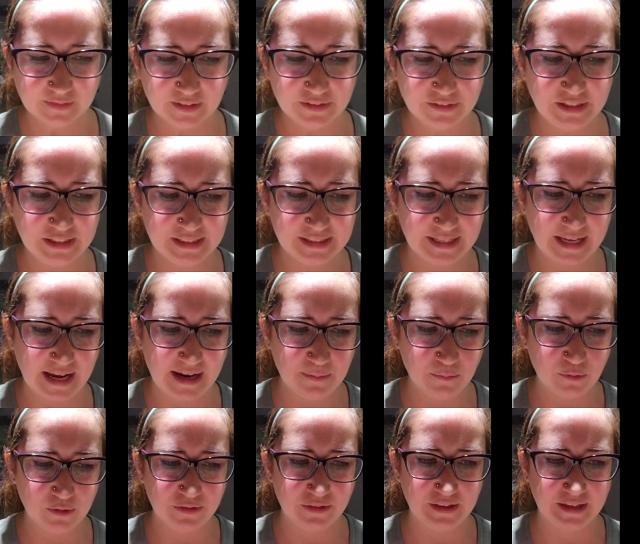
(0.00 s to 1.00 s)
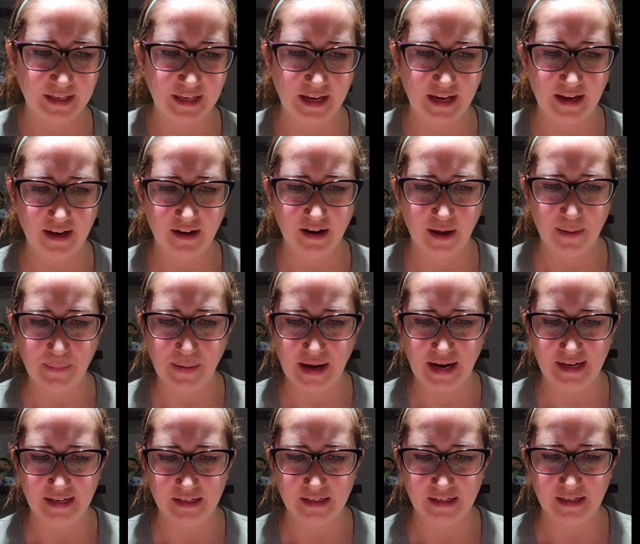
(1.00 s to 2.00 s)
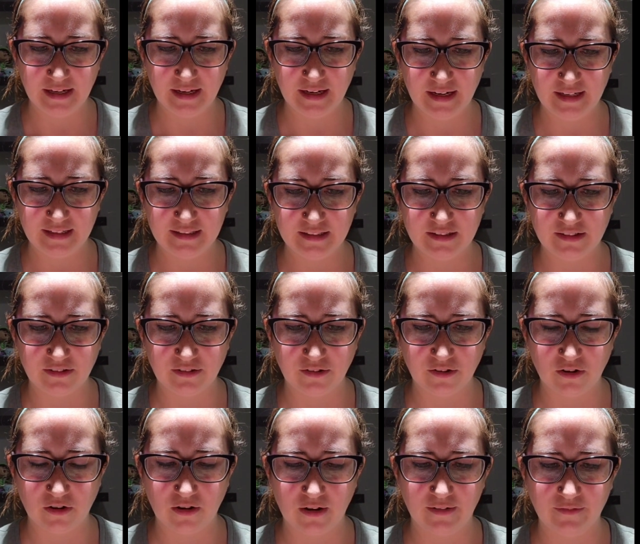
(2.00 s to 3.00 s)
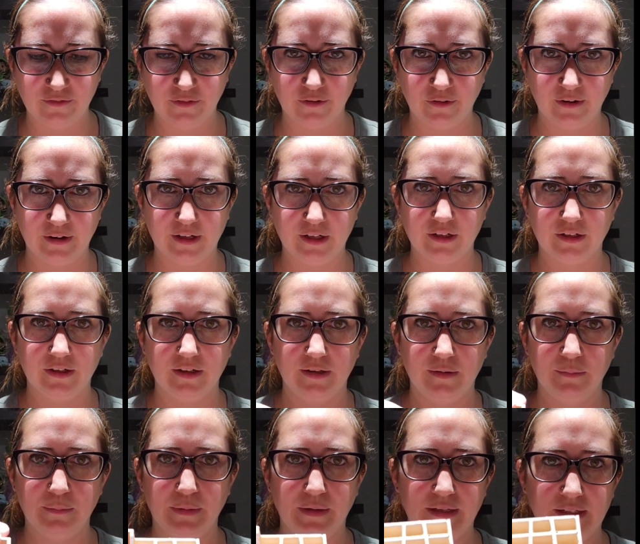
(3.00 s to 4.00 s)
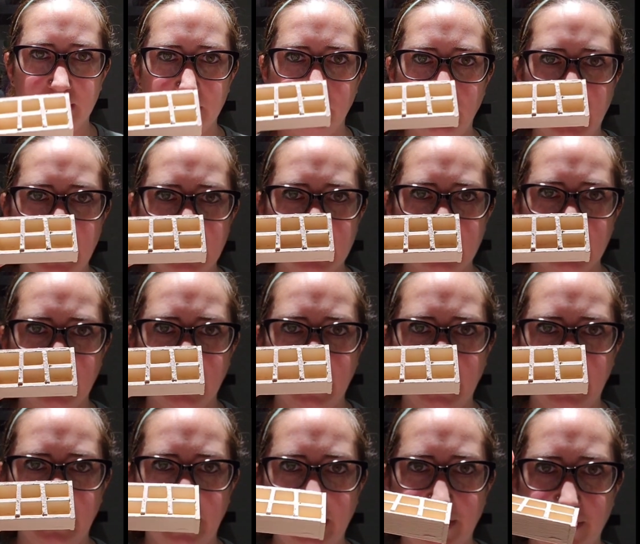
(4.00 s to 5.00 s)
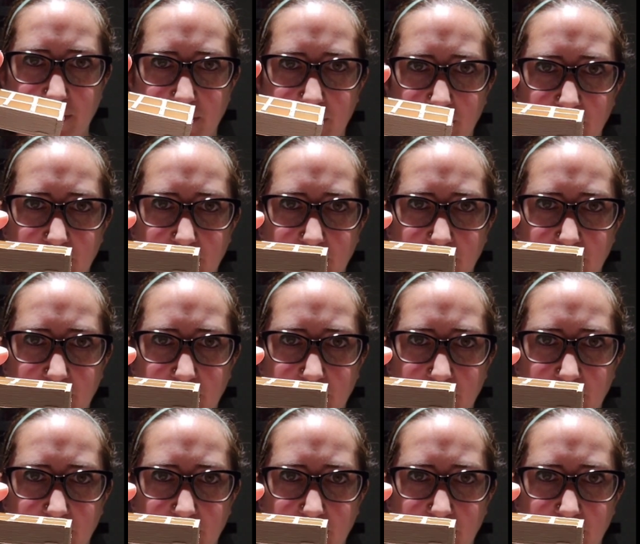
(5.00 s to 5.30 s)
This came with the kit. I painted it. It's not very good, but it's basically like your